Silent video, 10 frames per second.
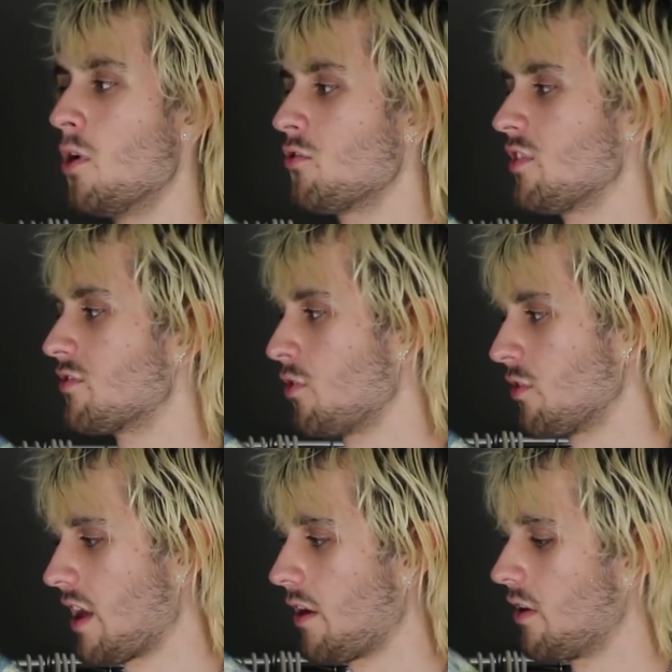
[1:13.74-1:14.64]
mostly
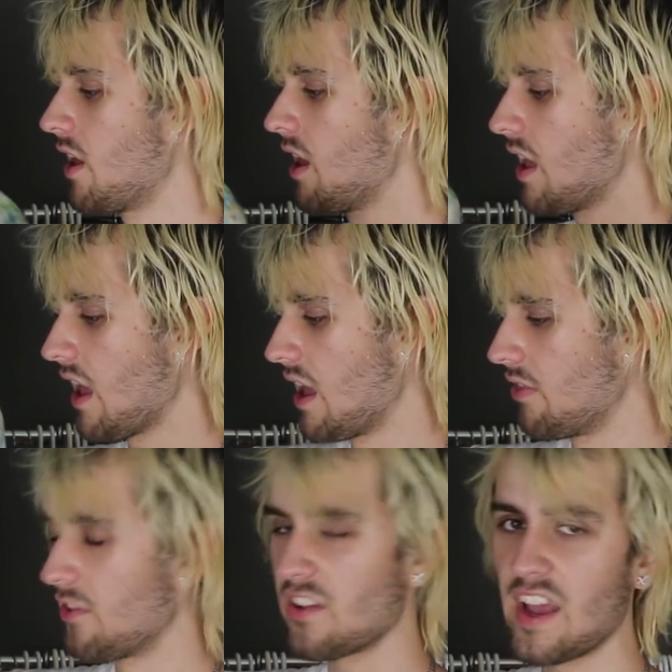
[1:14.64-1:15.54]
sold out,
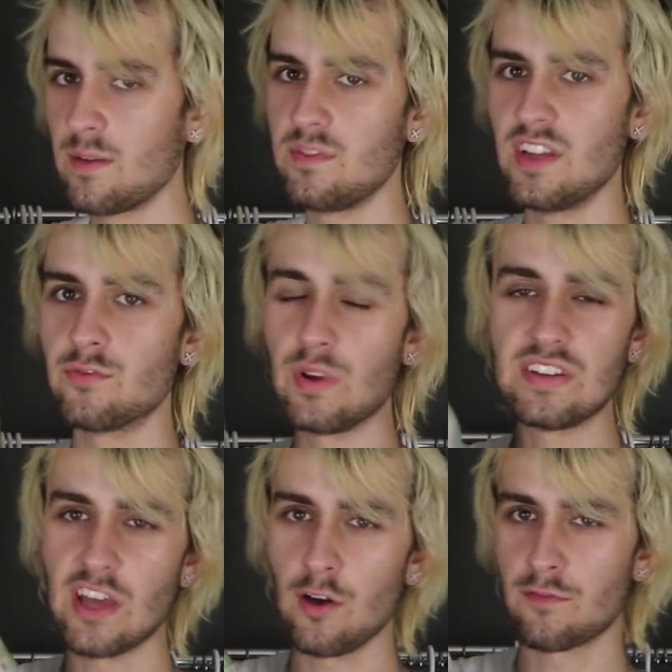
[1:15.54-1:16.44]
and this item did
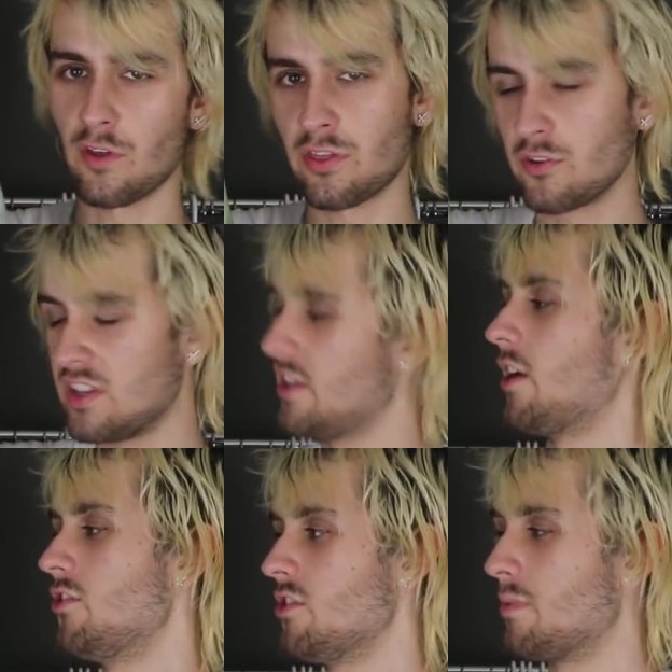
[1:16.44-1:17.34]
retail for
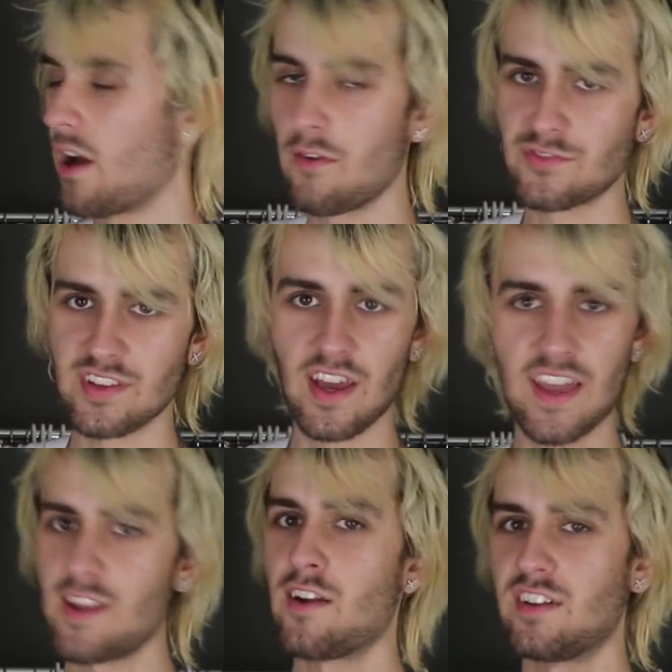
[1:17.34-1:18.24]
$1,300, but obviously
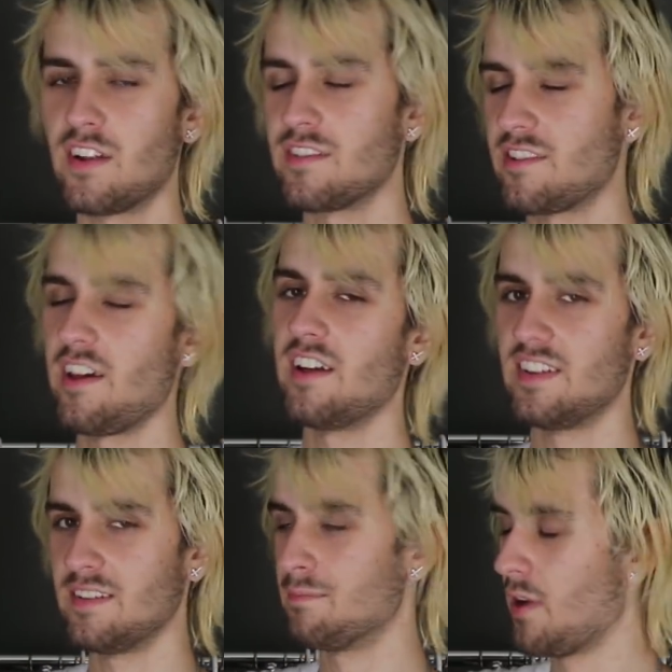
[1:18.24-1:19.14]
I got it on sale. I
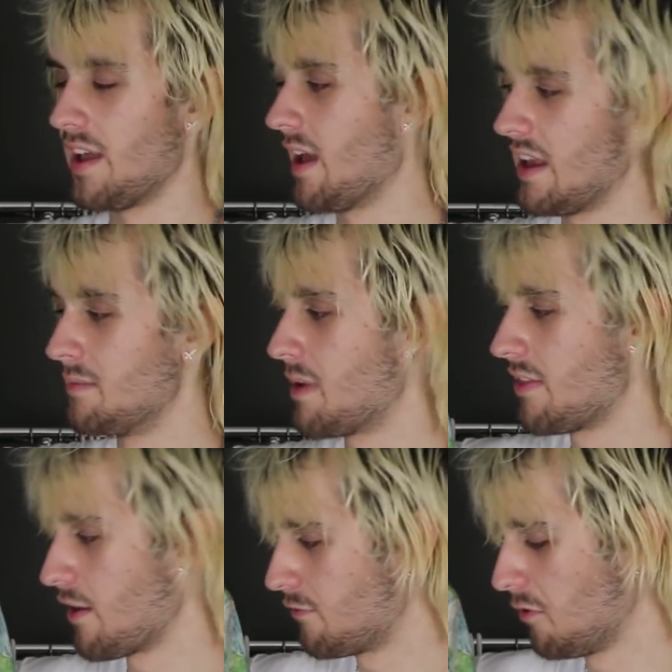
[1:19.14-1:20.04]
didn't pay
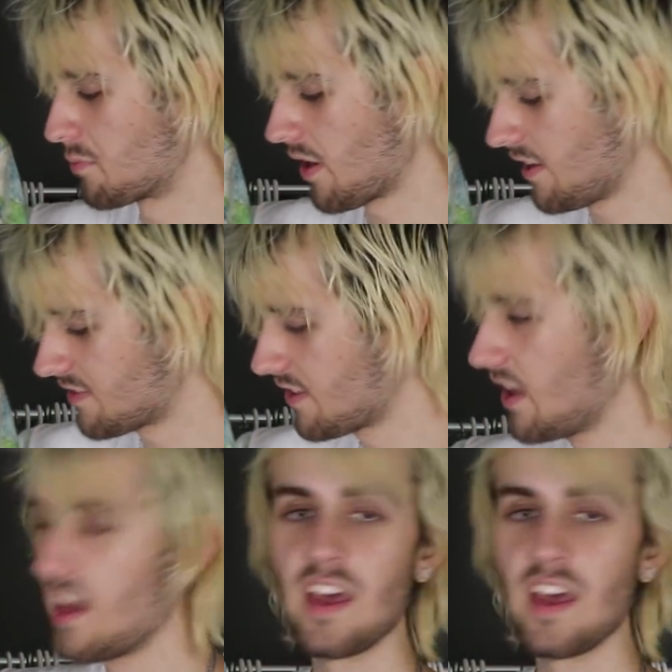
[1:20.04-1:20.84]
that full price.